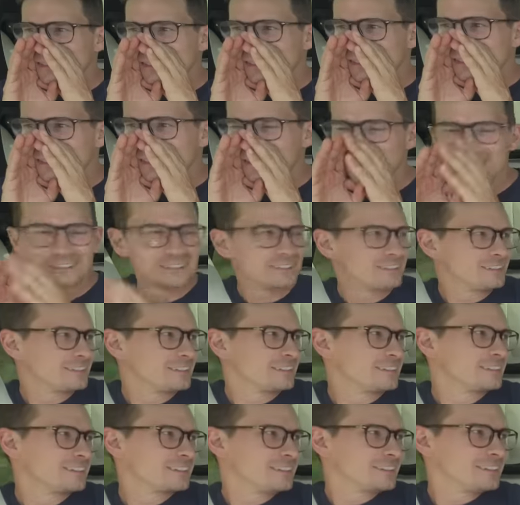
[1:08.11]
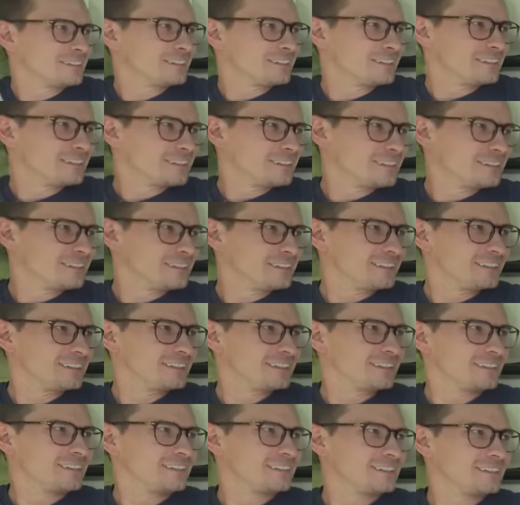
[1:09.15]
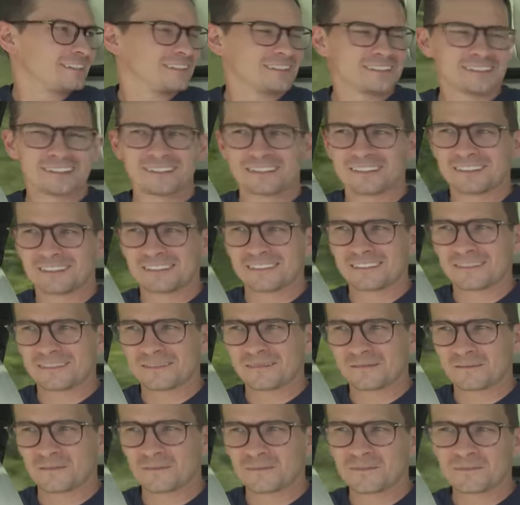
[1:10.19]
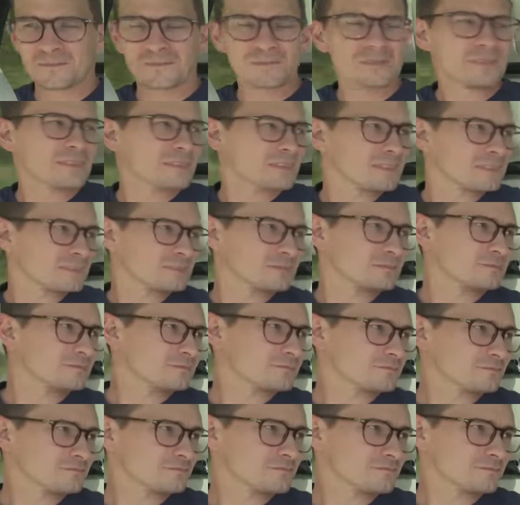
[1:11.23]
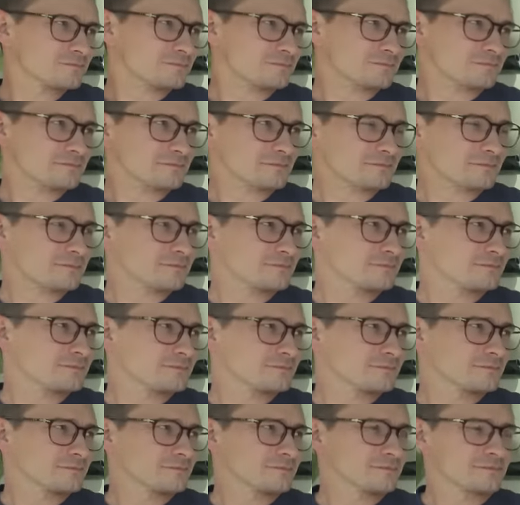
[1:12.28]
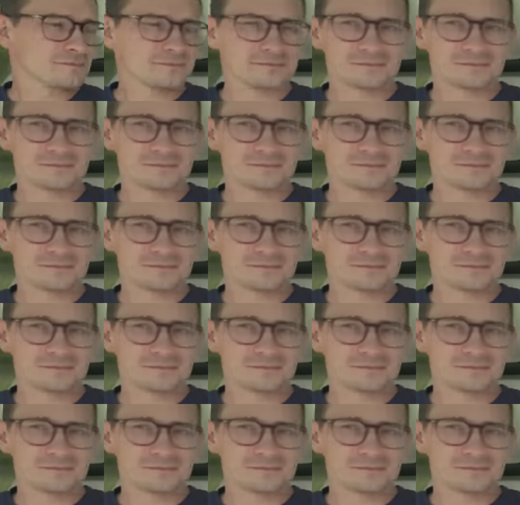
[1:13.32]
[no speech]